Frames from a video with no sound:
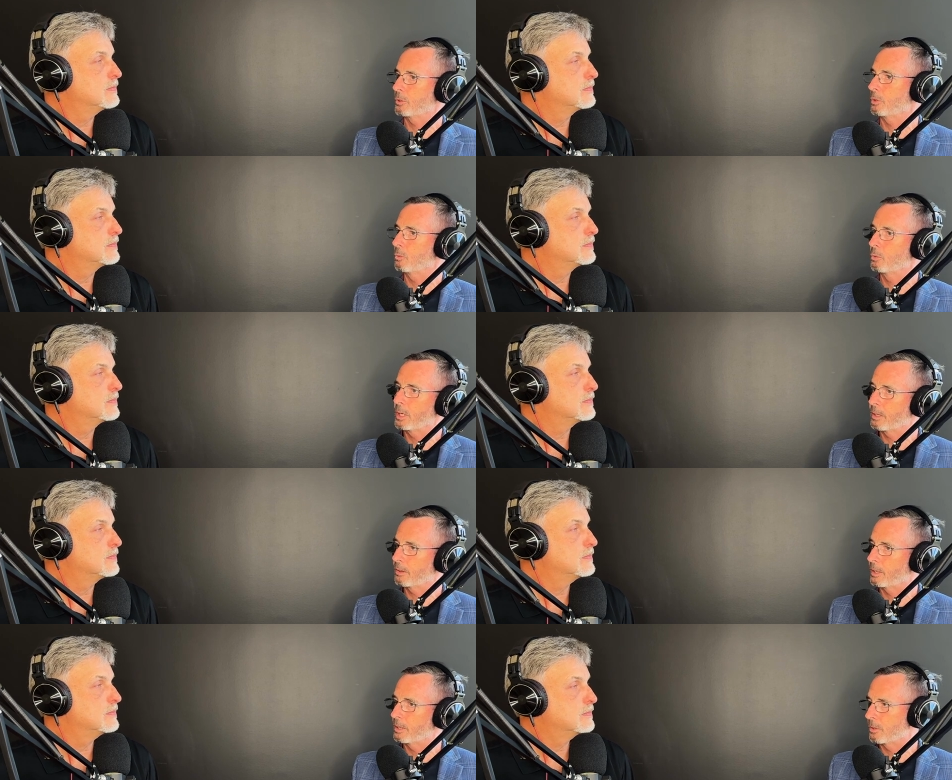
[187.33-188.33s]
Speaker 1: you're reading
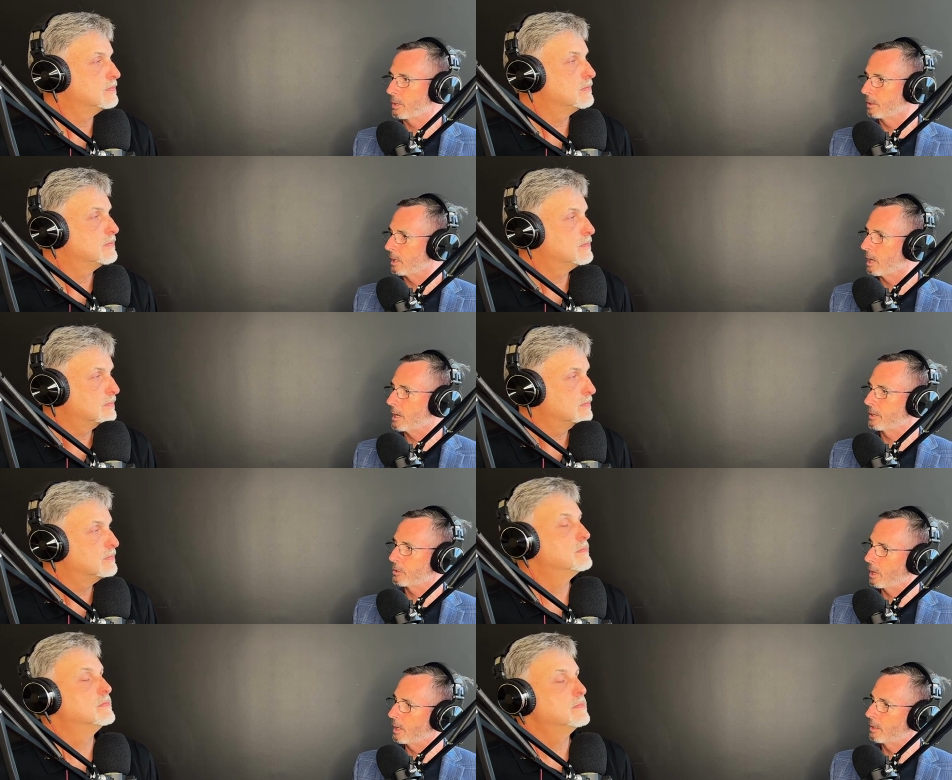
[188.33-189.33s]
things online,
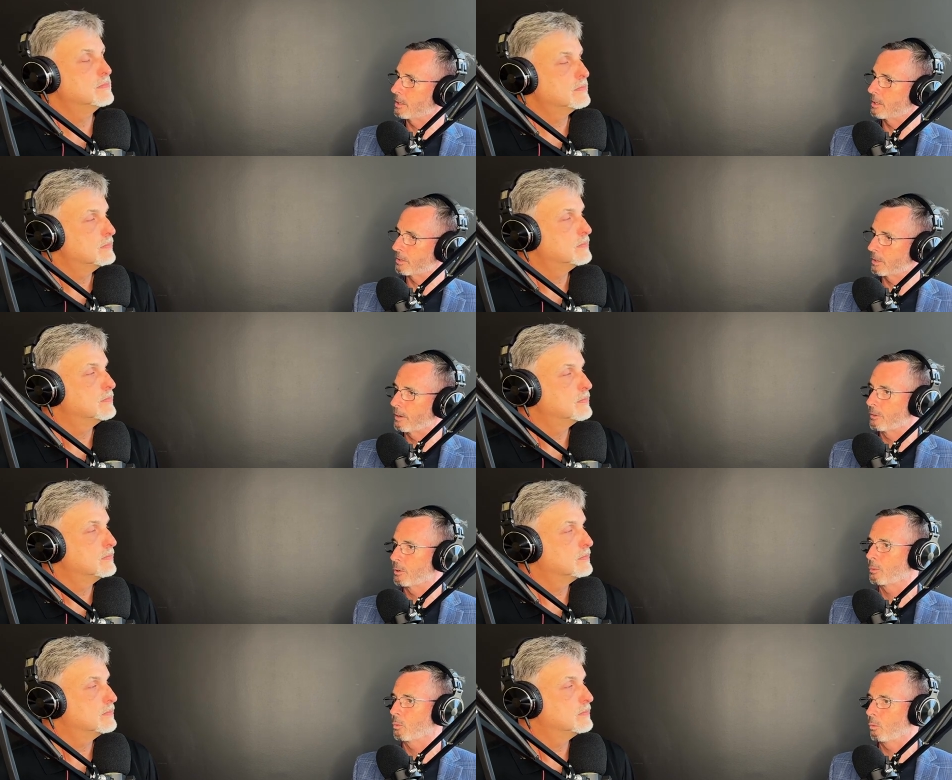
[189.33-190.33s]
trying to
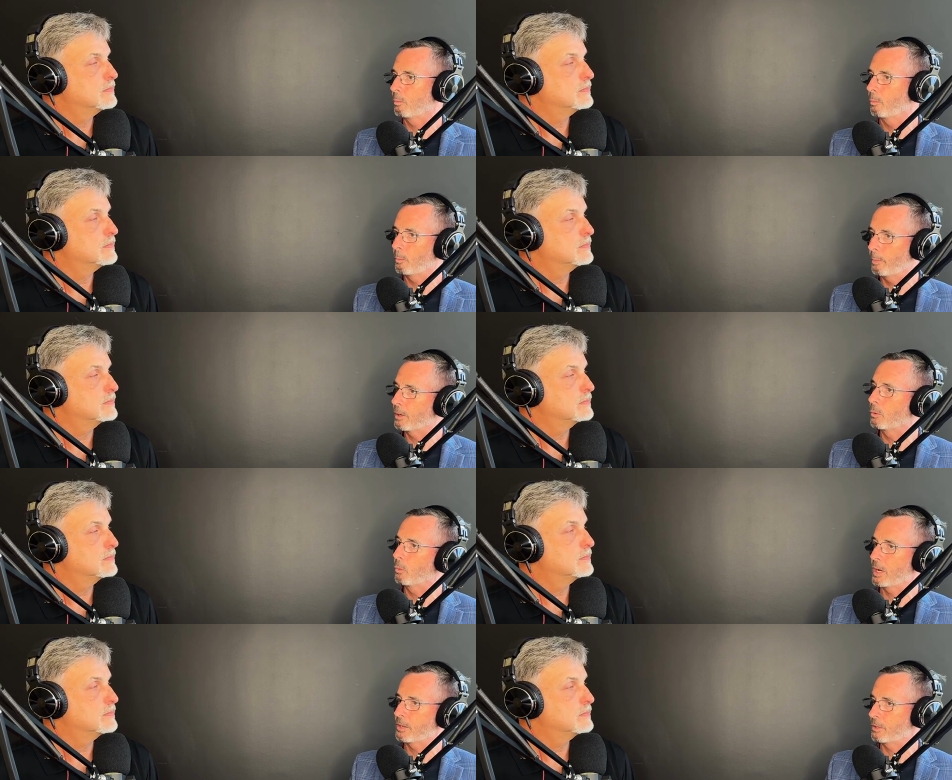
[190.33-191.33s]
discover better
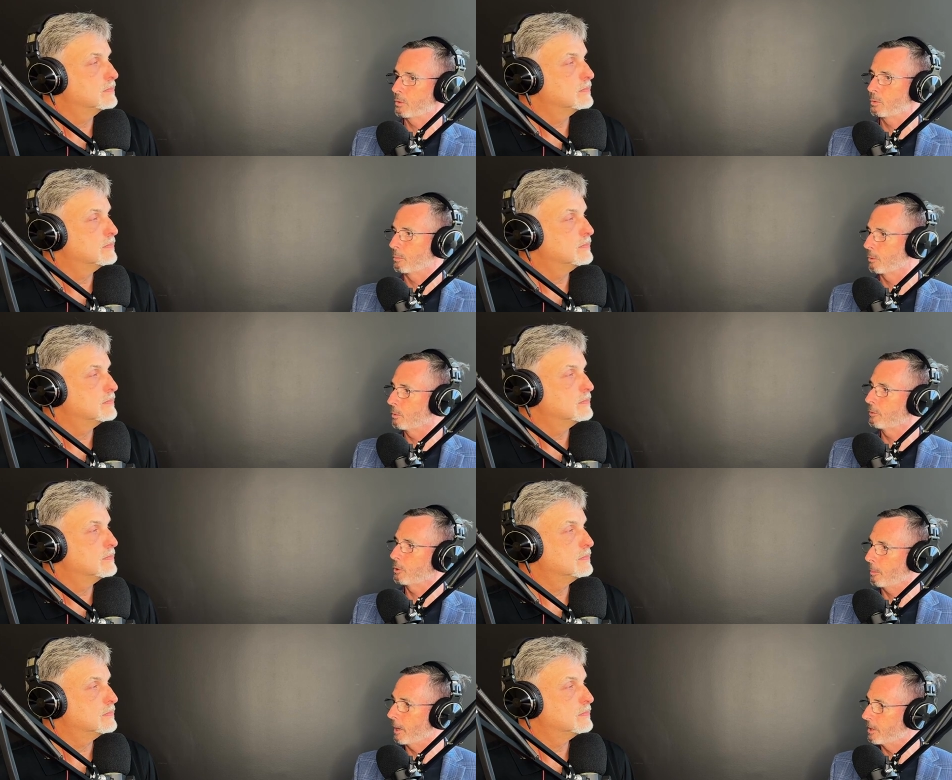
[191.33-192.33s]
ways to improve
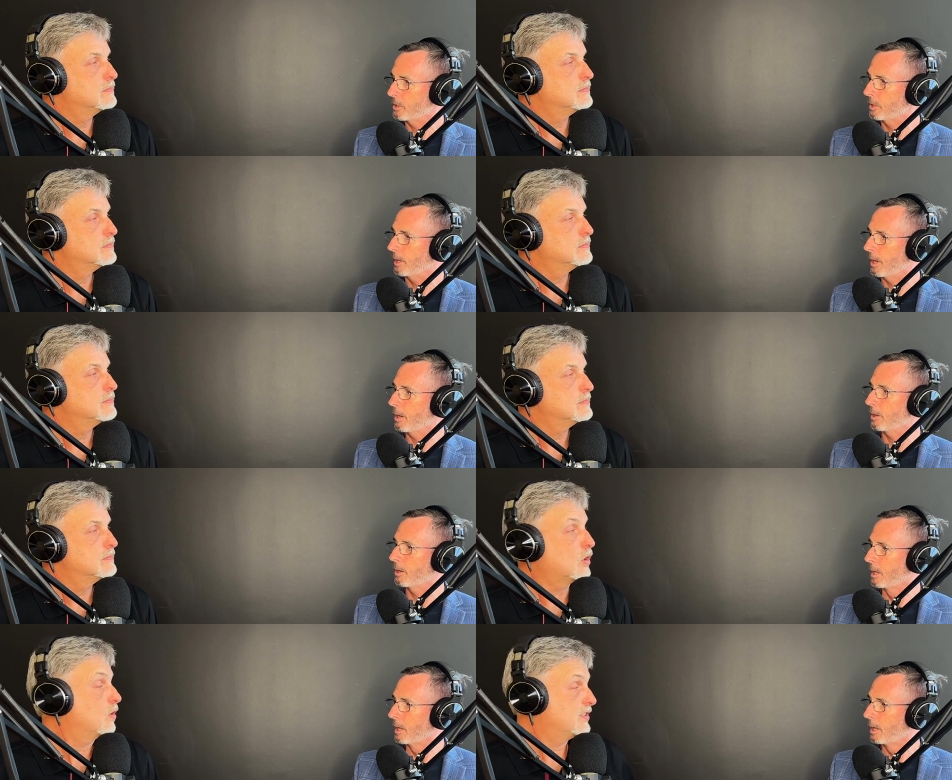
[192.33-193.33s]
your patient care.
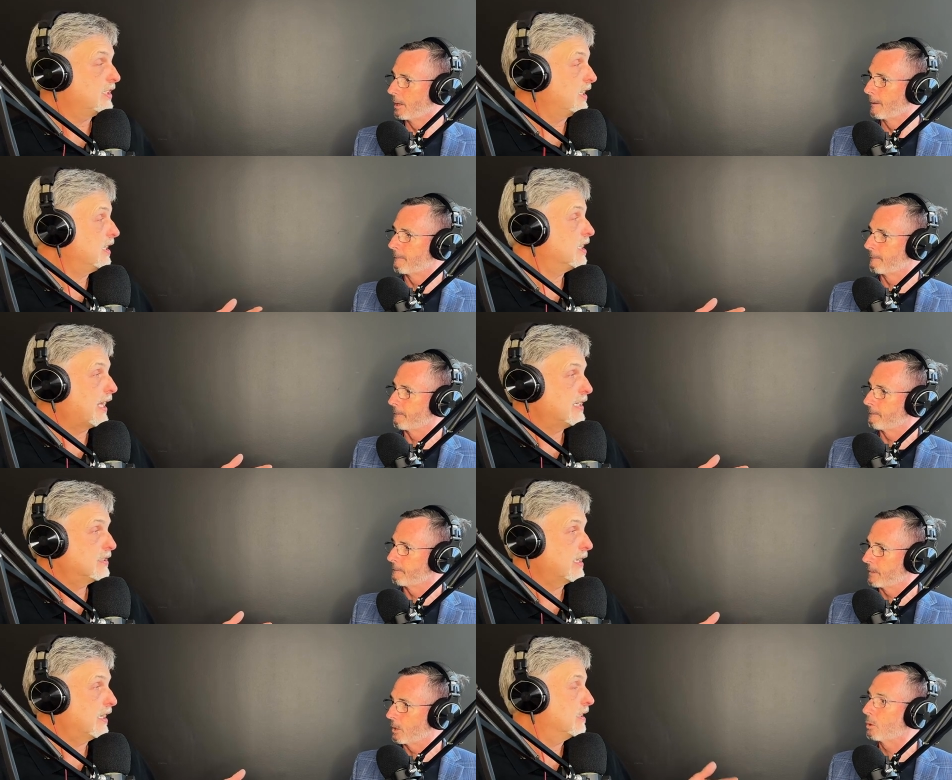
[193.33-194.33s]
Speaker 2: Or a C E
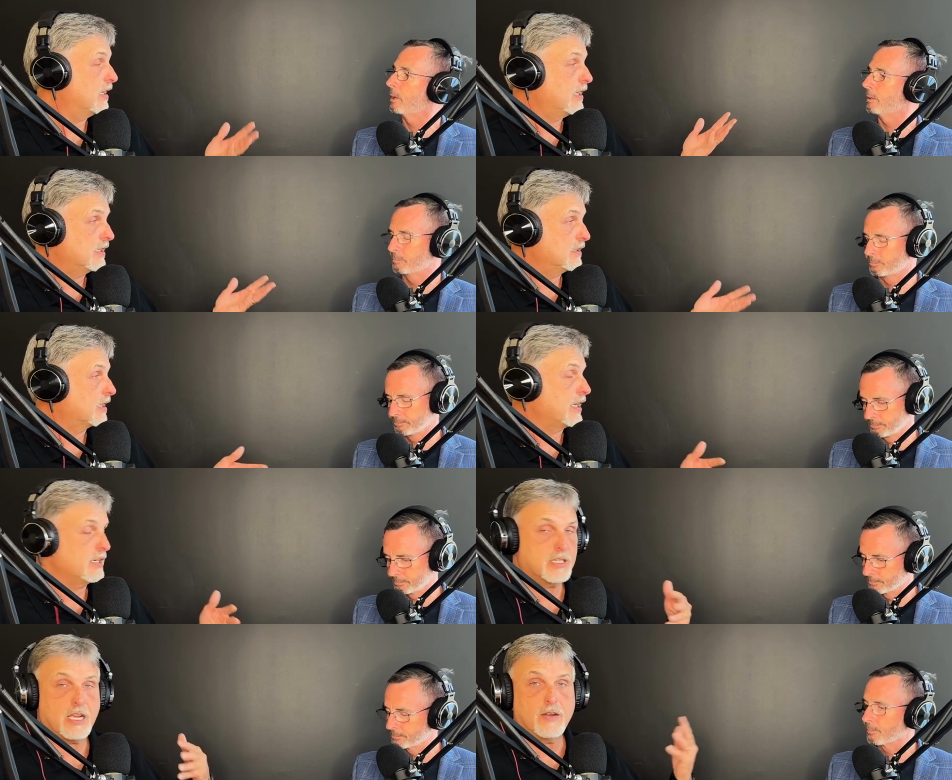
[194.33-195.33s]
class at, at, a, at
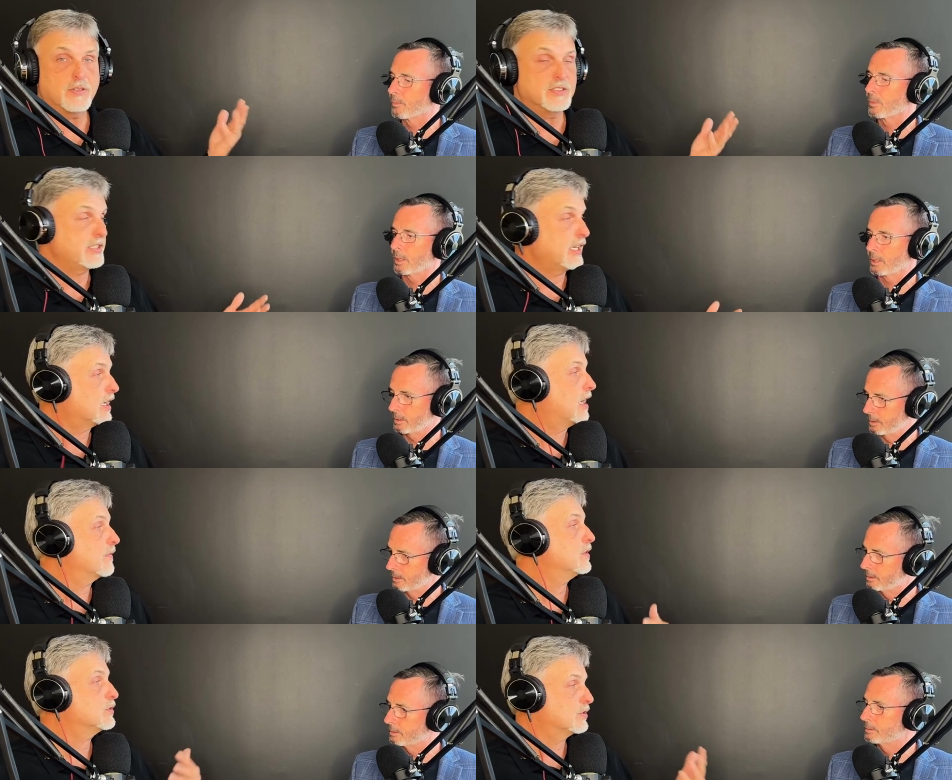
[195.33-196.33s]
a conference, state
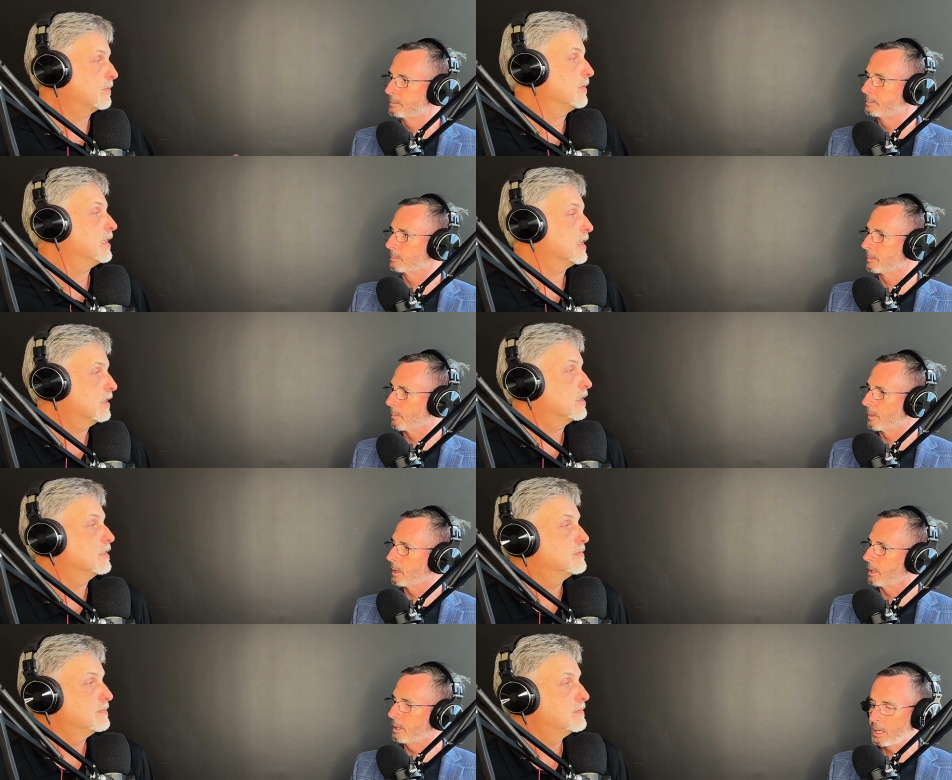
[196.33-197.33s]
conference, or something like that there.
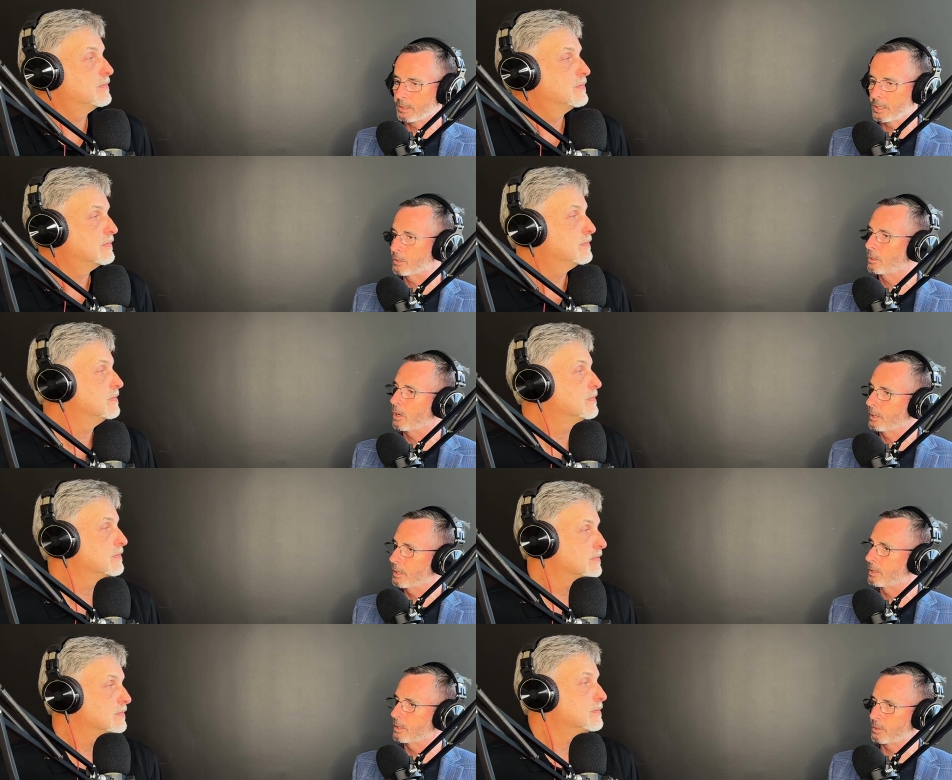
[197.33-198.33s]
Speaker 1: Yeah, as long
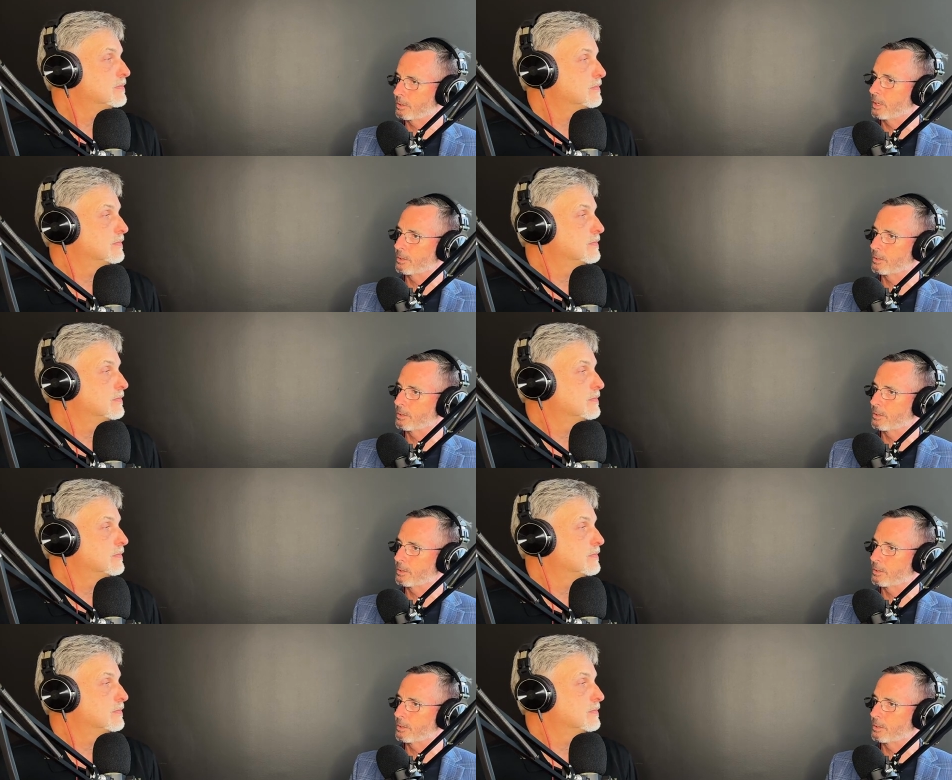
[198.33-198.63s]
as it's, it's